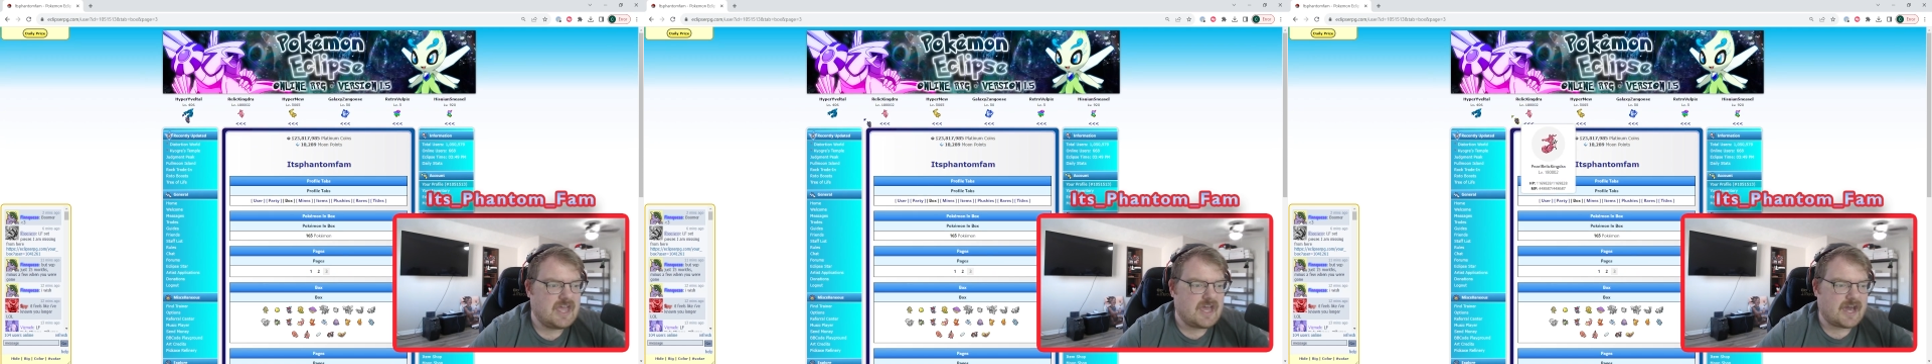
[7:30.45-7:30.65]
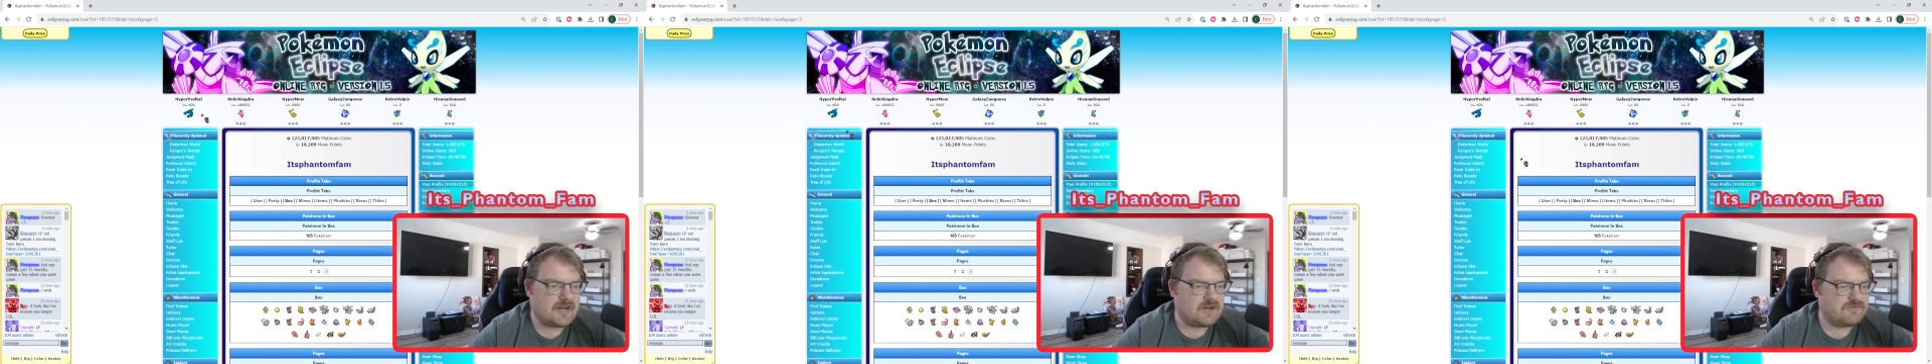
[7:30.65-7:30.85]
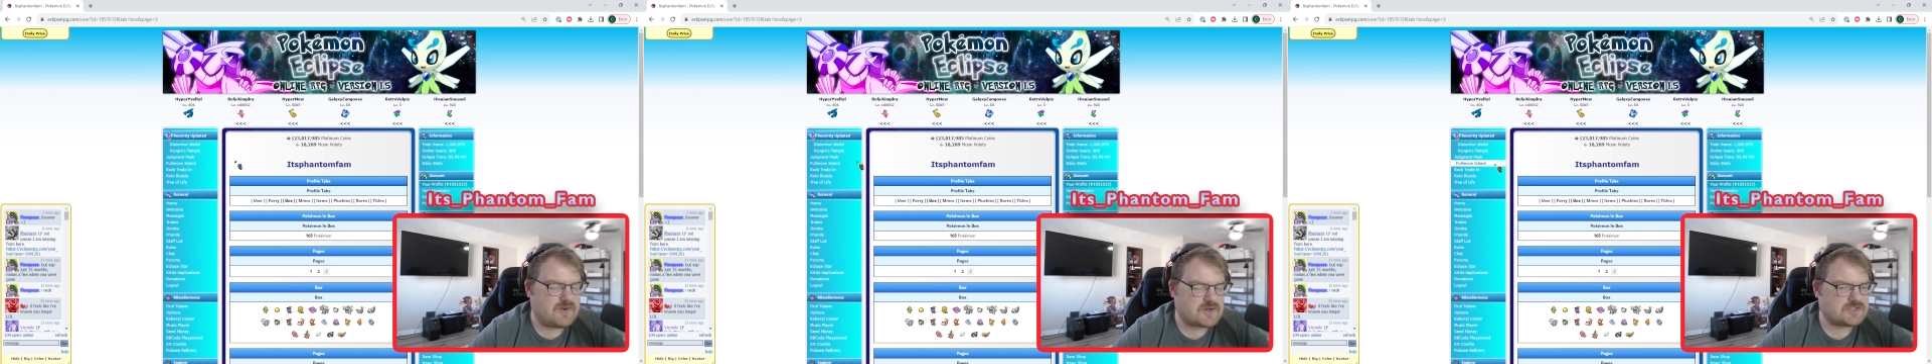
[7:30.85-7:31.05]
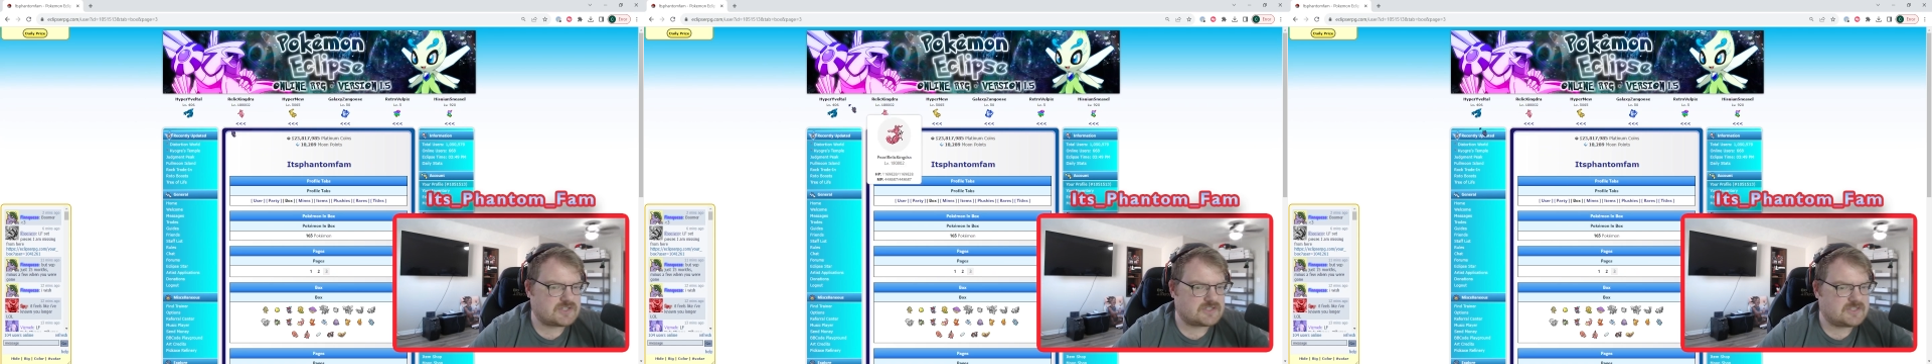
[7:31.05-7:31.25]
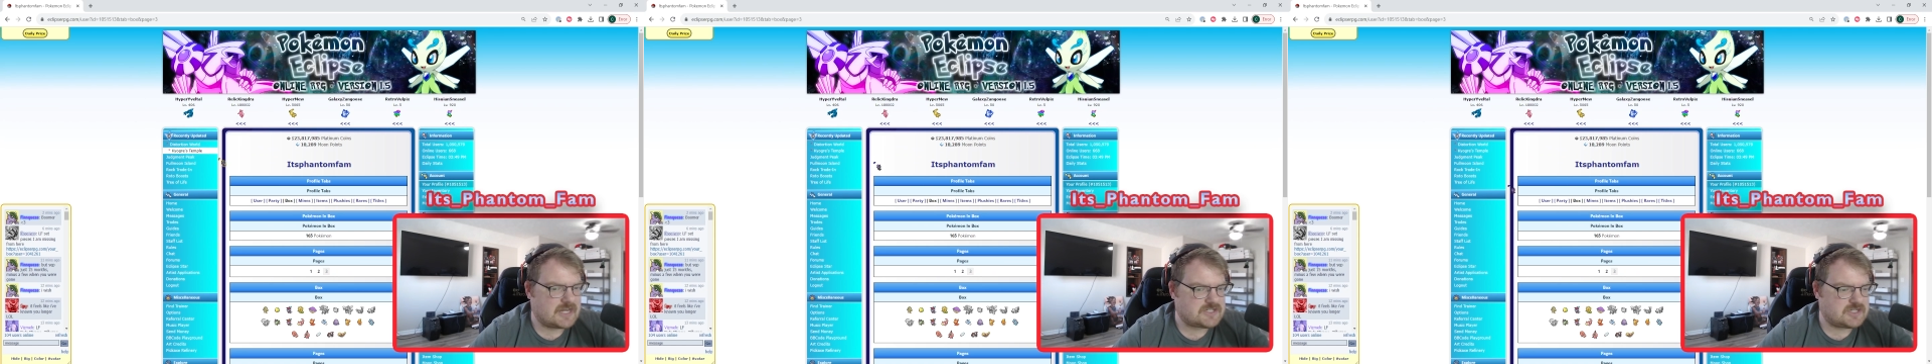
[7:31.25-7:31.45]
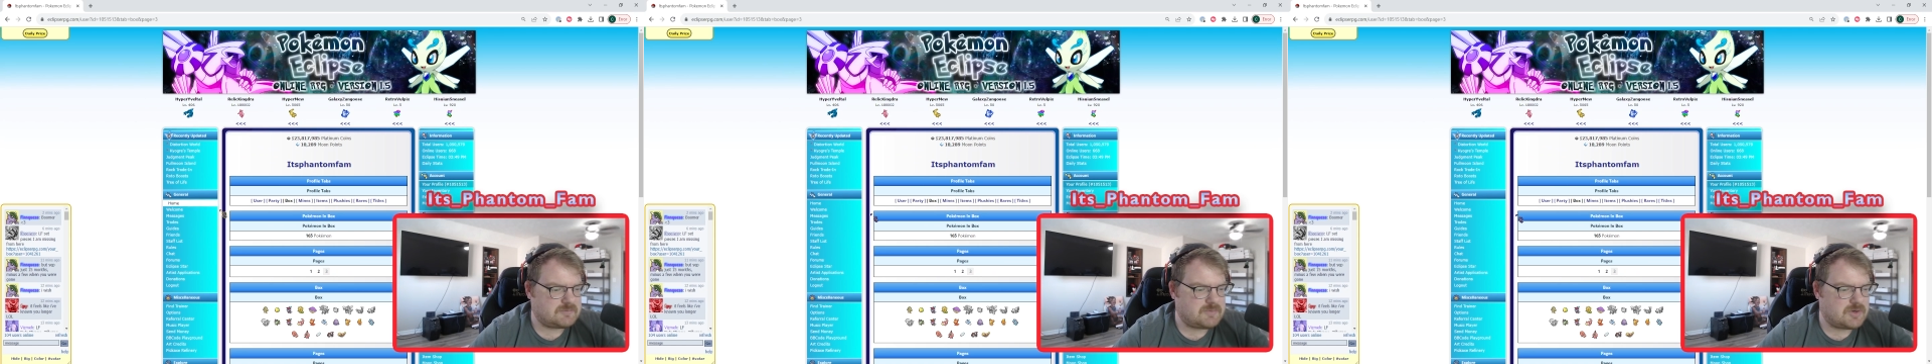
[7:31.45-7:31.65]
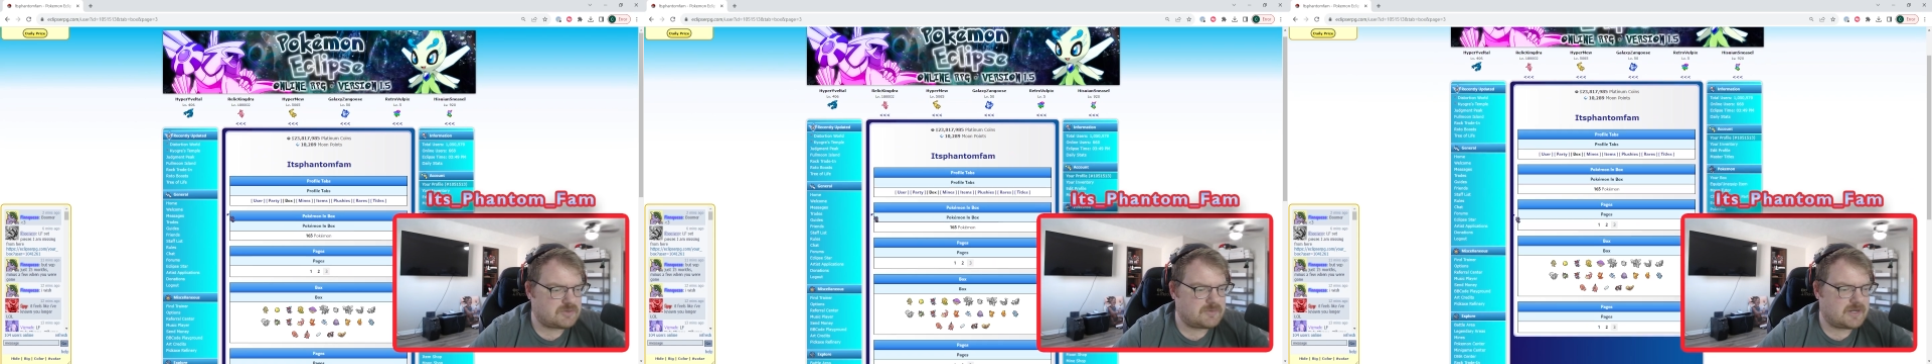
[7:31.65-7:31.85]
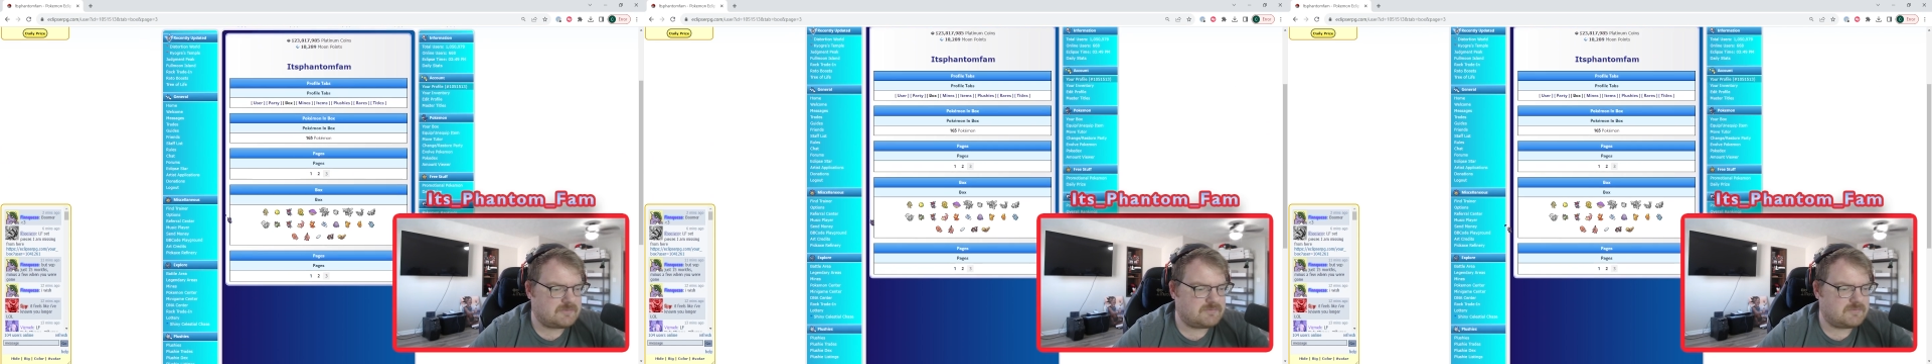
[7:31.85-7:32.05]
I don't focus on catching
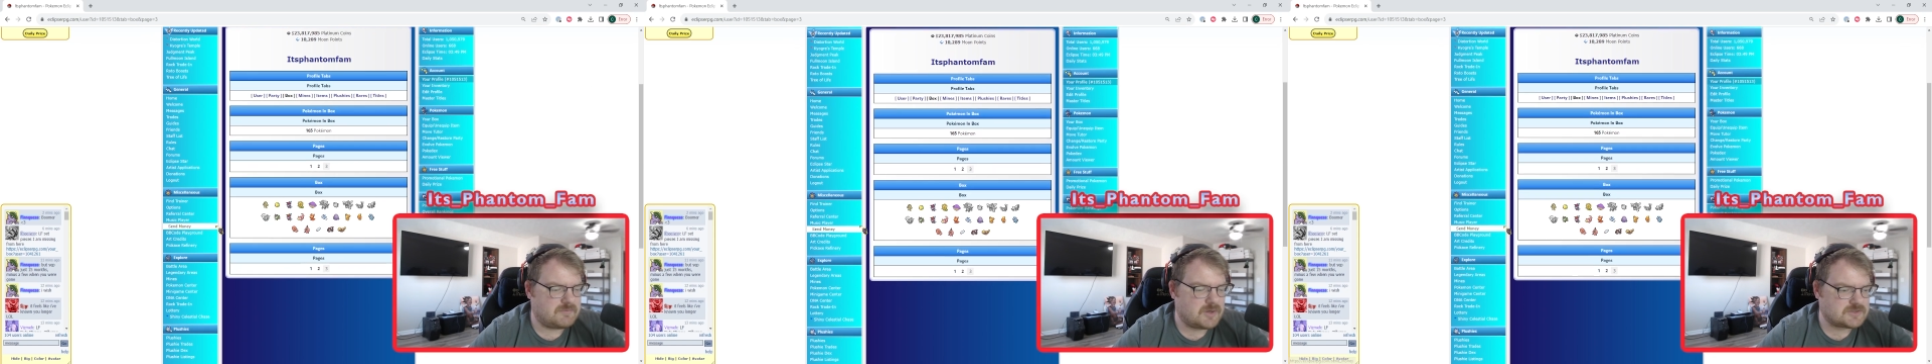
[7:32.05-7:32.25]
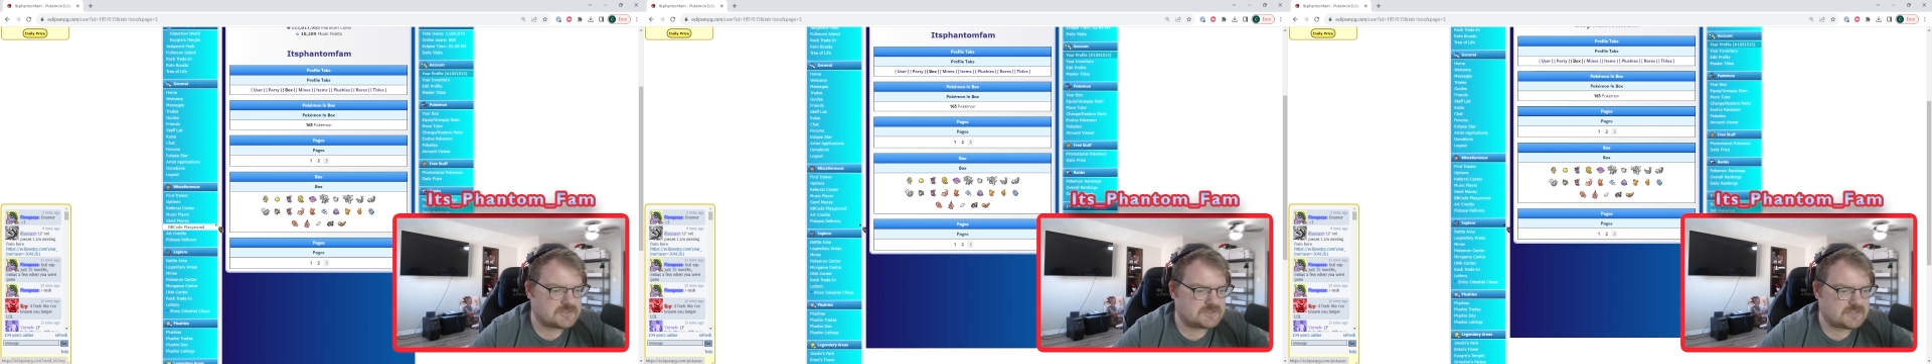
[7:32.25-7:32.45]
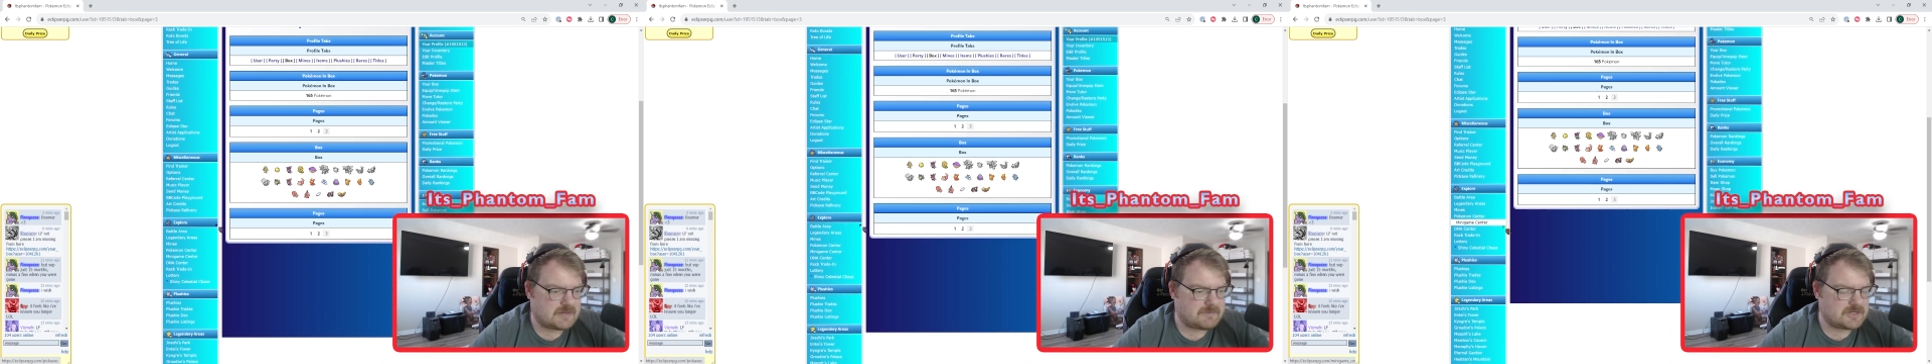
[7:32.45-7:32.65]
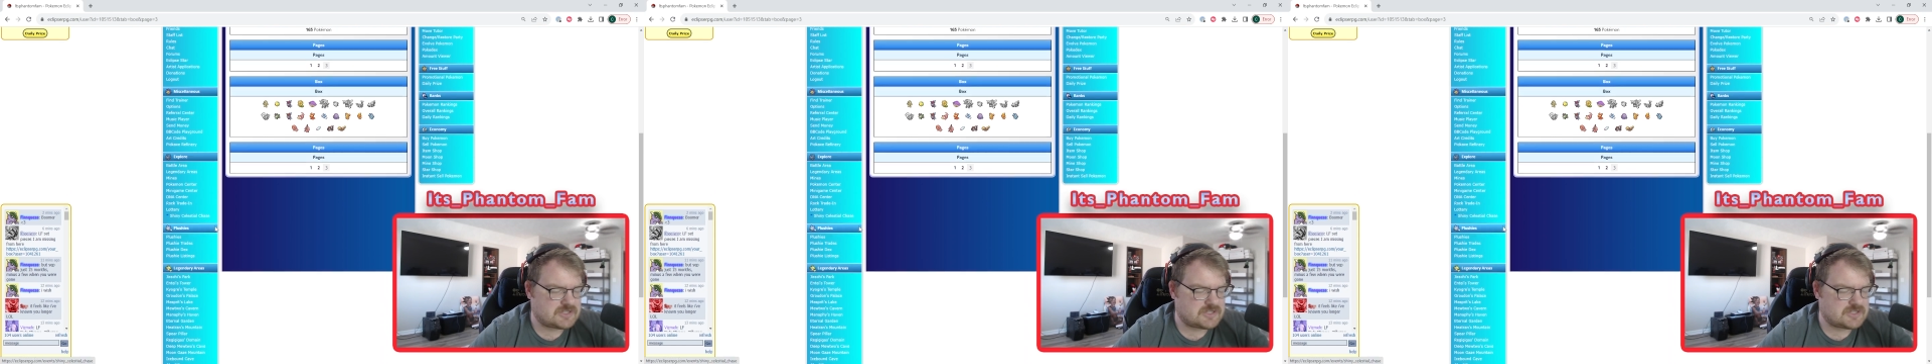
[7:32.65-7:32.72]
Pokemon most of the time.